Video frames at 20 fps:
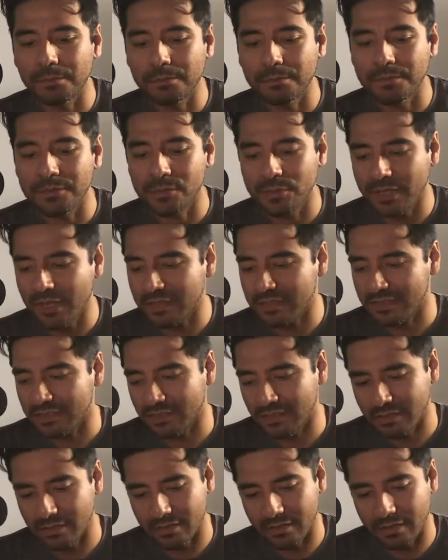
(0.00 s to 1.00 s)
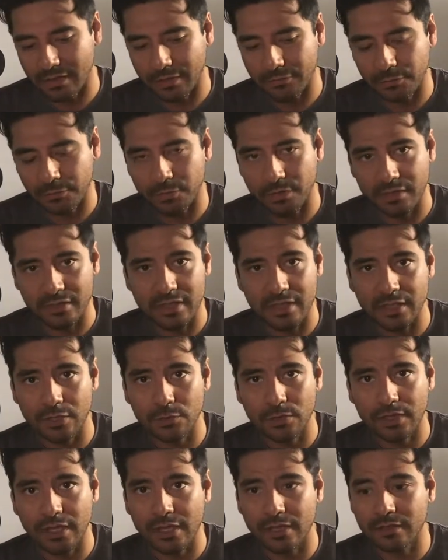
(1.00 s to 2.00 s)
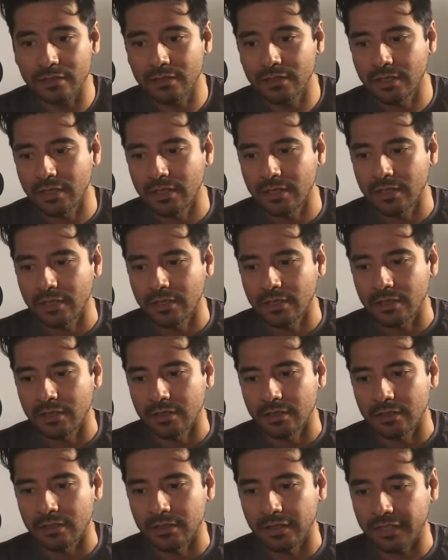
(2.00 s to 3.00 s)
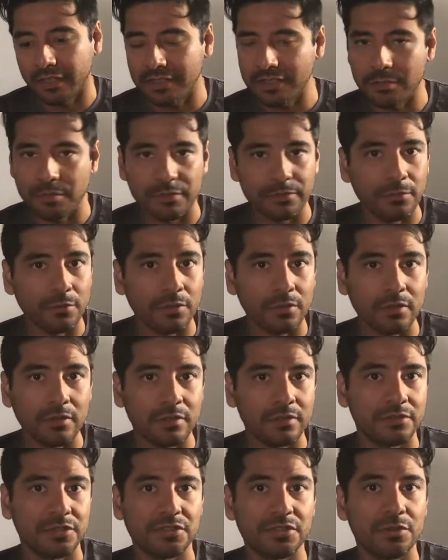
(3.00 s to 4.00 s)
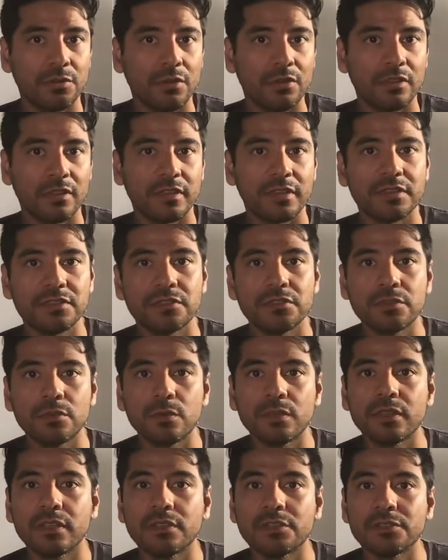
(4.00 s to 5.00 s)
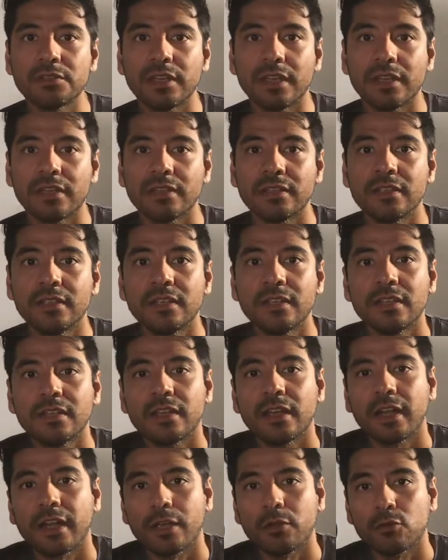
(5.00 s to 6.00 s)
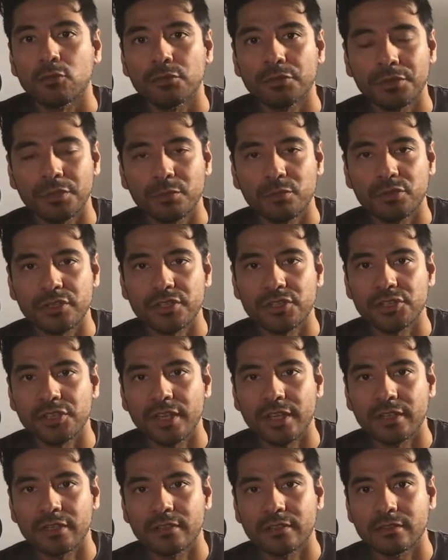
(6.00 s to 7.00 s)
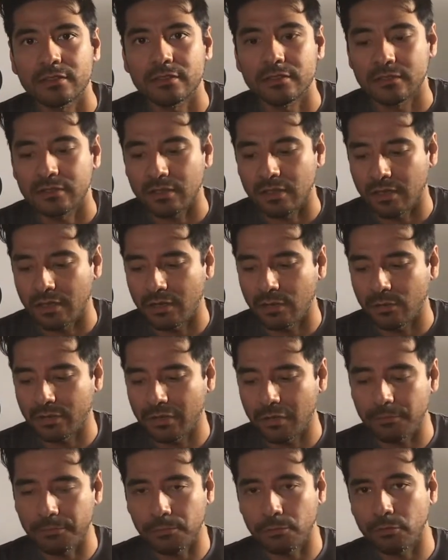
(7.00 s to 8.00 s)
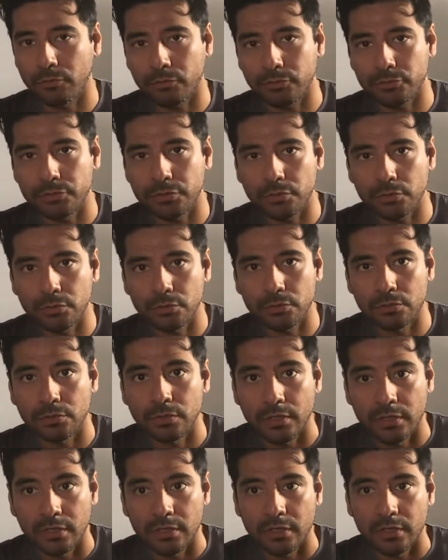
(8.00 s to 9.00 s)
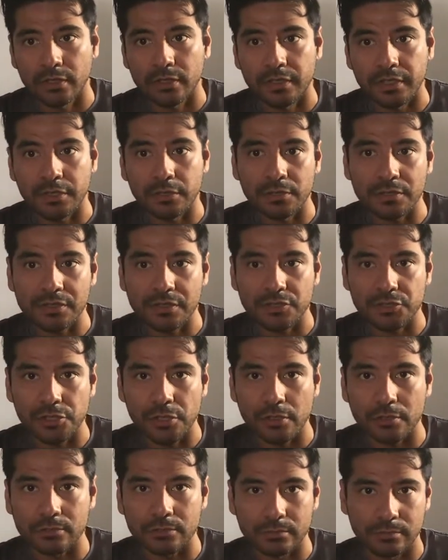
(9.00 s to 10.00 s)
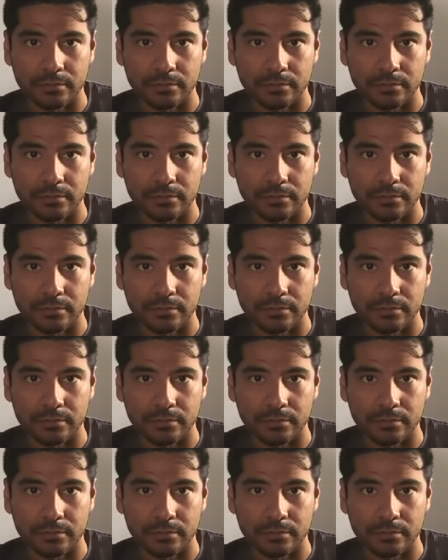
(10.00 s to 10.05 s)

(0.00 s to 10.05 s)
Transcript: So yes, everyone, thank you again. Like I said before, just do all the things you do with the internet, and I would really appreciate it. Without further ado, here is our show.